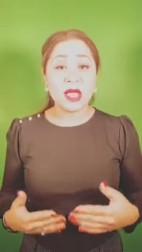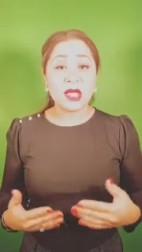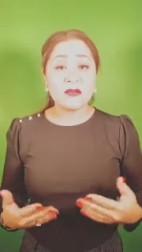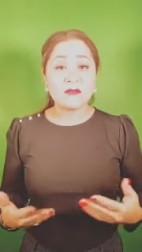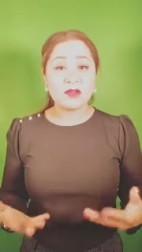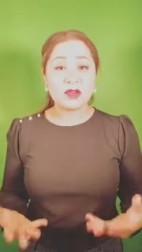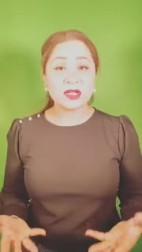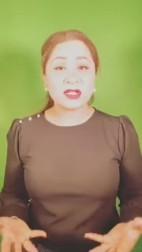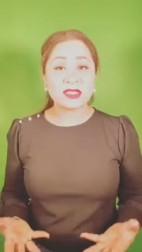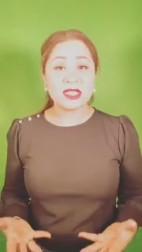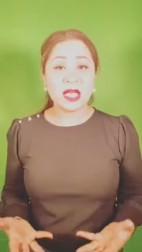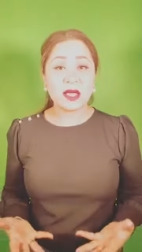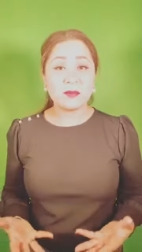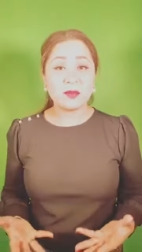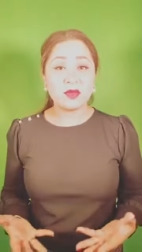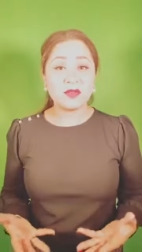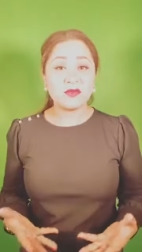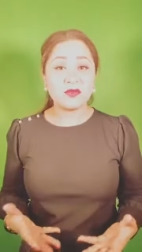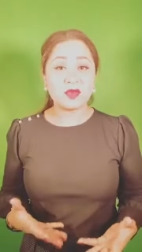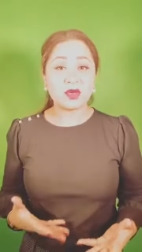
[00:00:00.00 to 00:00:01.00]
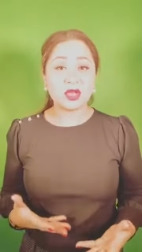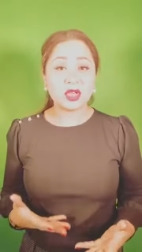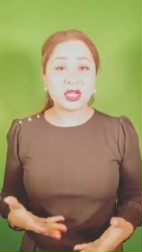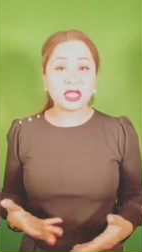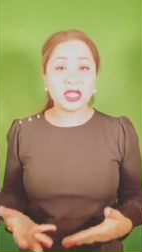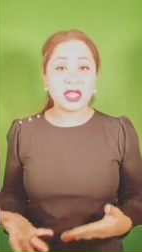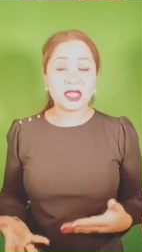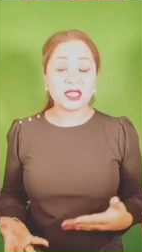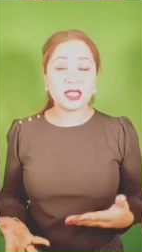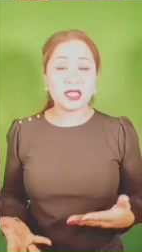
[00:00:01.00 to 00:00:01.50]
For example, if we're
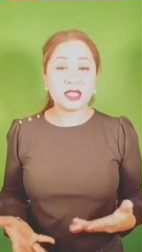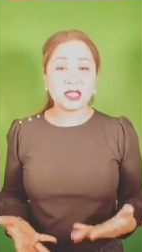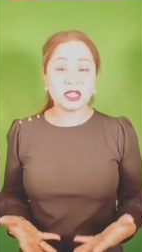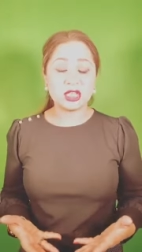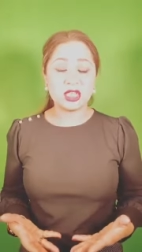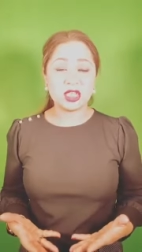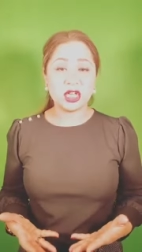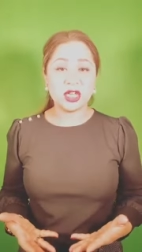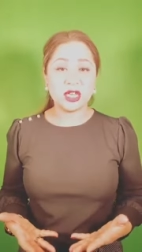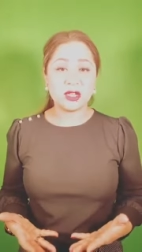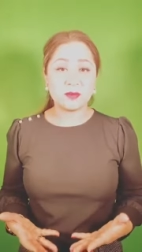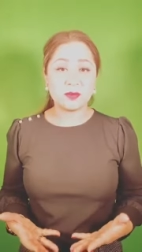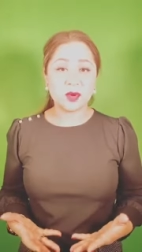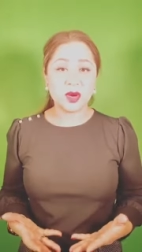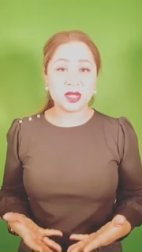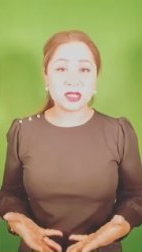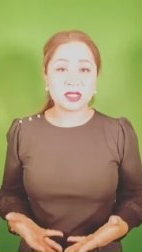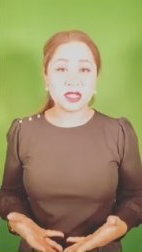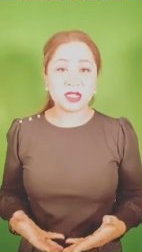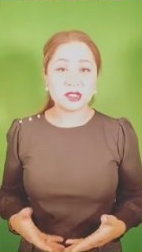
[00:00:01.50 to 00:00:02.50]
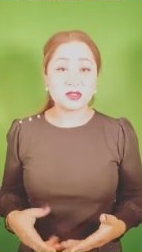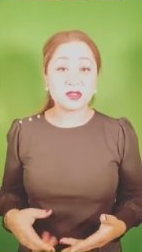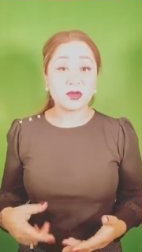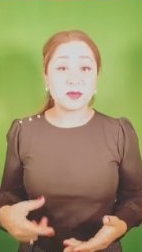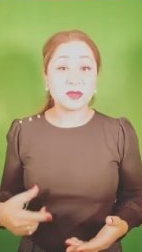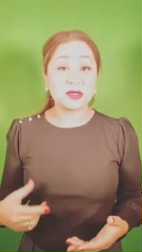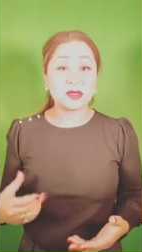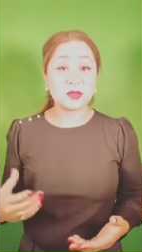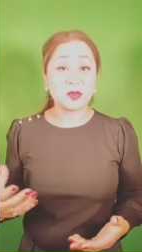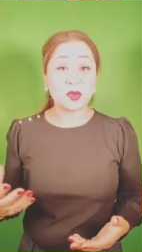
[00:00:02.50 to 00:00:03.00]
looking at the initiating process
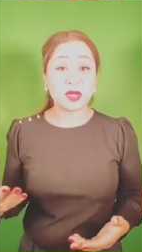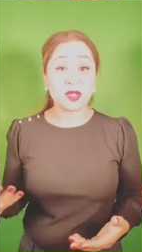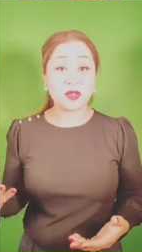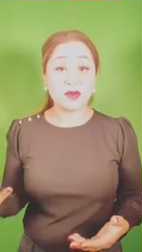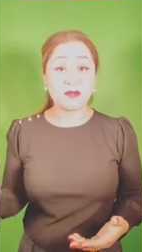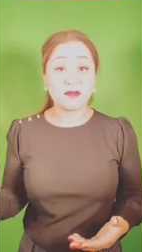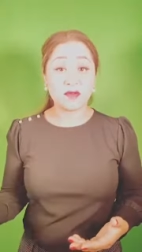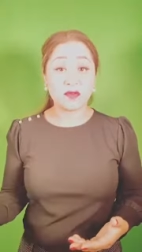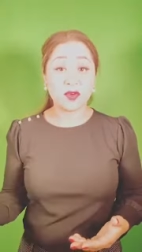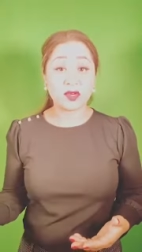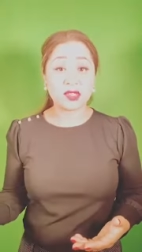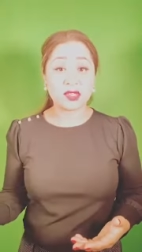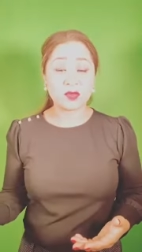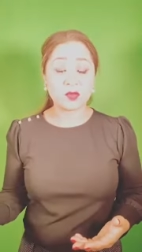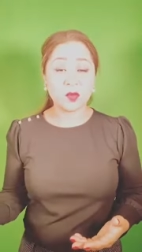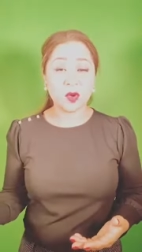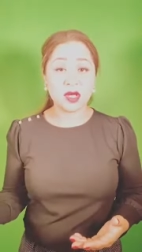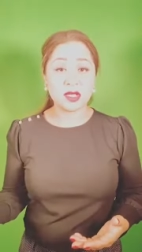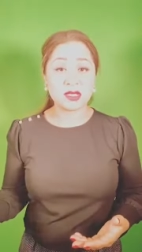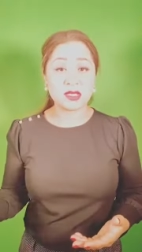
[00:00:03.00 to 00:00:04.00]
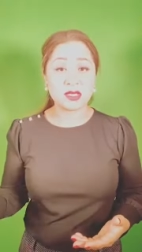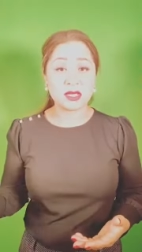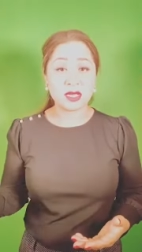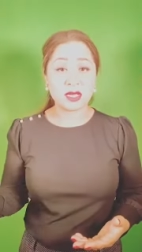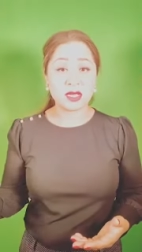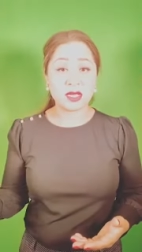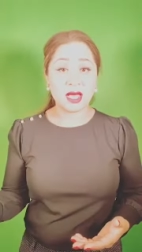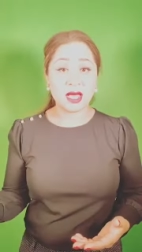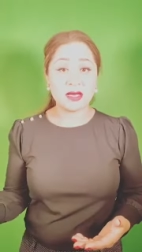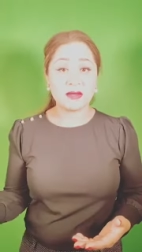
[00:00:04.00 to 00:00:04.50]
group, it's one of the first ones to the
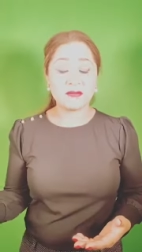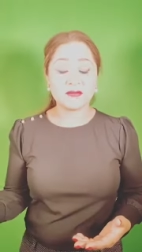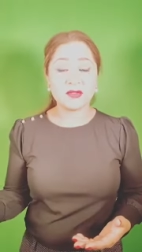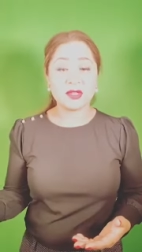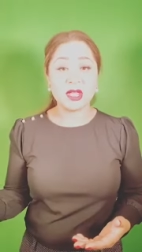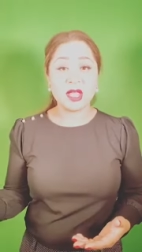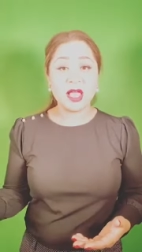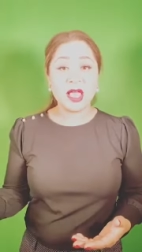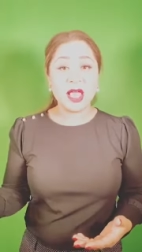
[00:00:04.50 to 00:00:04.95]
left.